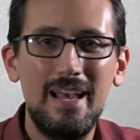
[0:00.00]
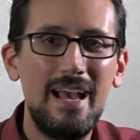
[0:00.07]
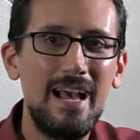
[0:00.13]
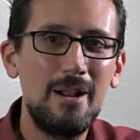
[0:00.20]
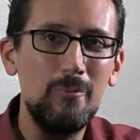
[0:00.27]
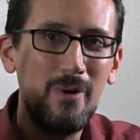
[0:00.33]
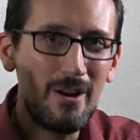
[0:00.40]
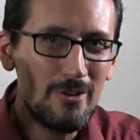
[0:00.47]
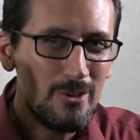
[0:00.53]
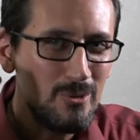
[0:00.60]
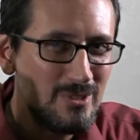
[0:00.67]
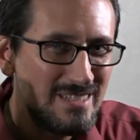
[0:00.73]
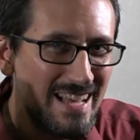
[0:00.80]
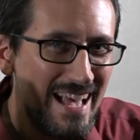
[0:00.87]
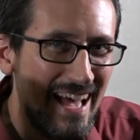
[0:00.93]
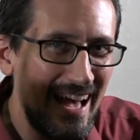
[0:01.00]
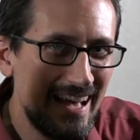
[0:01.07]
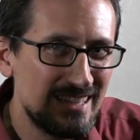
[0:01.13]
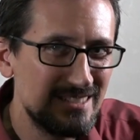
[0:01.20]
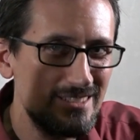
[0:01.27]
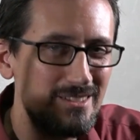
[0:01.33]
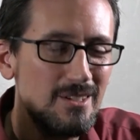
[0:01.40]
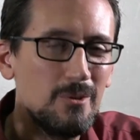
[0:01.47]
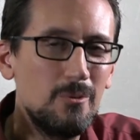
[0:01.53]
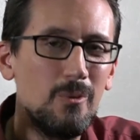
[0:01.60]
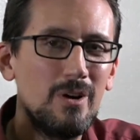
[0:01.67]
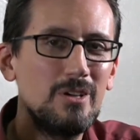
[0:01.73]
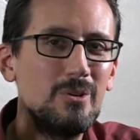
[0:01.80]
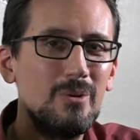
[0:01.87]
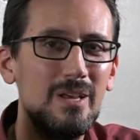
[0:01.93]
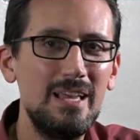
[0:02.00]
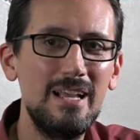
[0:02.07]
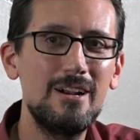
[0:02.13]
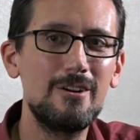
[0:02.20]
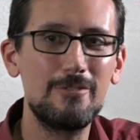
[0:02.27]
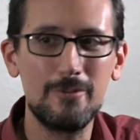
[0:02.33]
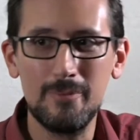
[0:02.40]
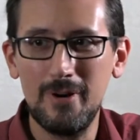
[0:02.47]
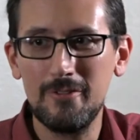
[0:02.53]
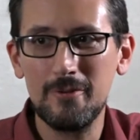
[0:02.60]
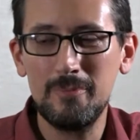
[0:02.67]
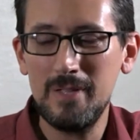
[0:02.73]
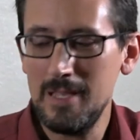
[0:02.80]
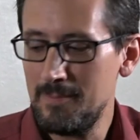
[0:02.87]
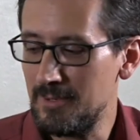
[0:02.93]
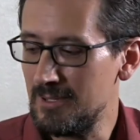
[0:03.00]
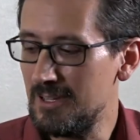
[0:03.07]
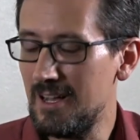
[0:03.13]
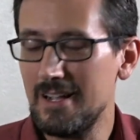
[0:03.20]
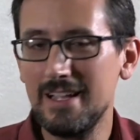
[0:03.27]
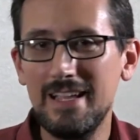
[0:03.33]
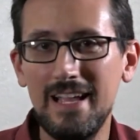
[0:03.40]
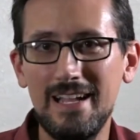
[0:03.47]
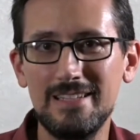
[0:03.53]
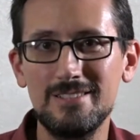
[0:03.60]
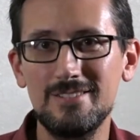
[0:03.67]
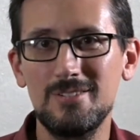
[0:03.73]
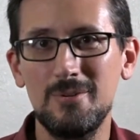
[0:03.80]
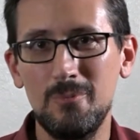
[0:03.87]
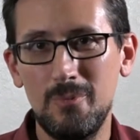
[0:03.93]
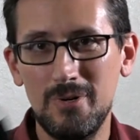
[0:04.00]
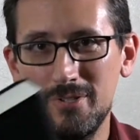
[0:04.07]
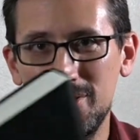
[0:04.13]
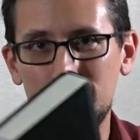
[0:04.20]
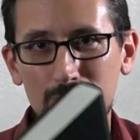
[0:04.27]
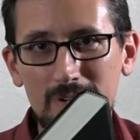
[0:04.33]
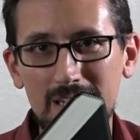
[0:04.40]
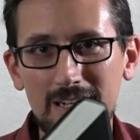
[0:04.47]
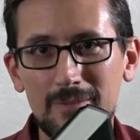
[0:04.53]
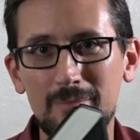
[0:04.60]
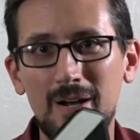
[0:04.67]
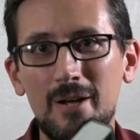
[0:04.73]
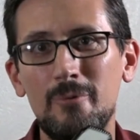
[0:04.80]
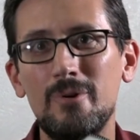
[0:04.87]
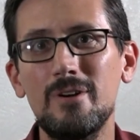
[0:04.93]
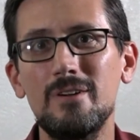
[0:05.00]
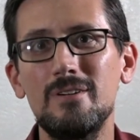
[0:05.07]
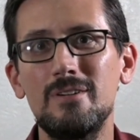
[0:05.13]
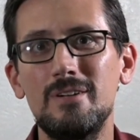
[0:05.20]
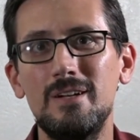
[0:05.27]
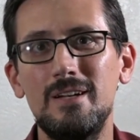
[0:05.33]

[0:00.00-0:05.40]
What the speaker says: And why don't you test what you hear from other people against what you read in my word?